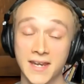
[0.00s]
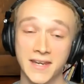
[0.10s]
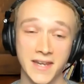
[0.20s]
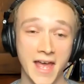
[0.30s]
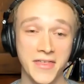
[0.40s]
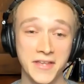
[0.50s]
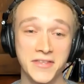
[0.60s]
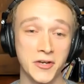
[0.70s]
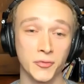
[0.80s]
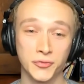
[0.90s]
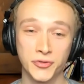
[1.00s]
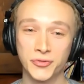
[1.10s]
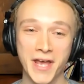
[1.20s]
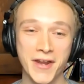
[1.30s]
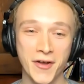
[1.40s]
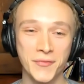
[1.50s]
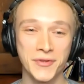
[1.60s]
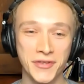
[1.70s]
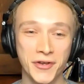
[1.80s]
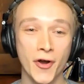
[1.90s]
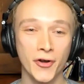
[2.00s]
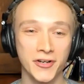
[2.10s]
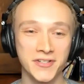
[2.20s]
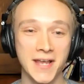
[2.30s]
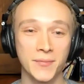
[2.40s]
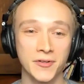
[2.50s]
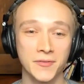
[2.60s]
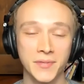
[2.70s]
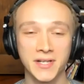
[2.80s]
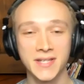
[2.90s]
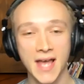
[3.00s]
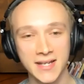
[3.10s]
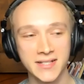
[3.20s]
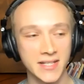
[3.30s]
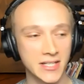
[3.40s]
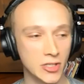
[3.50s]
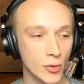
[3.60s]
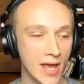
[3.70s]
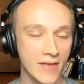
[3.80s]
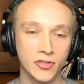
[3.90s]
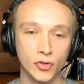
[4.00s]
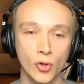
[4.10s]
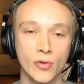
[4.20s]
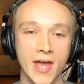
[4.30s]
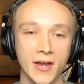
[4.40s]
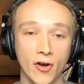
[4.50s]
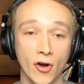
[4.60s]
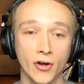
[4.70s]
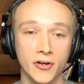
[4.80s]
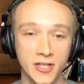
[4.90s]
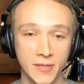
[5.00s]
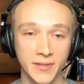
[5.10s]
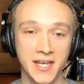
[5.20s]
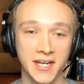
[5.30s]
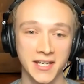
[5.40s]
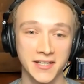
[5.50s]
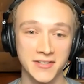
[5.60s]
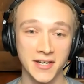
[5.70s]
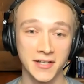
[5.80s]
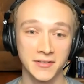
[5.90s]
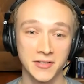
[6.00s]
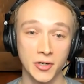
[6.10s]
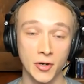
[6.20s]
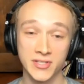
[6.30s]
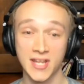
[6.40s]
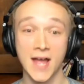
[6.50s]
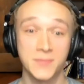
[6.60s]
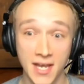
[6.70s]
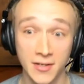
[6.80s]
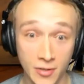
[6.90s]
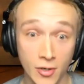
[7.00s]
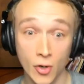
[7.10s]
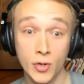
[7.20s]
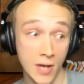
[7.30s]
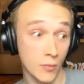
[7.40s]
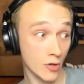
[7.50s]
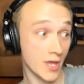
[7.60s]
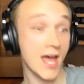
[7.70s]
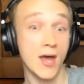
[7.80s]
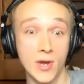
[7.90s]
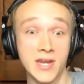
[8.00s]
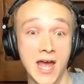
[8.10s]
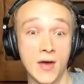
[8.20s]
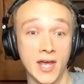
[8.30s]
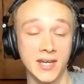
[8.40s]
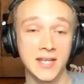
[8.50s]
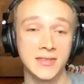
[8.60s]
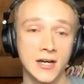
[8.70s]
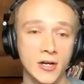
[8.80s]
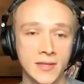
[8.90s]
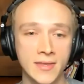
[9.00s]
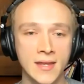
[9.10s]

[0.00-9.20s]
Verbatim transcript: Yeah, and I think that you're dead on with the car example because honestly, you don't have control of that car in the beginning. It's like, you know, a stop sign, okay, we're on yeah. the highway now, I got to get there.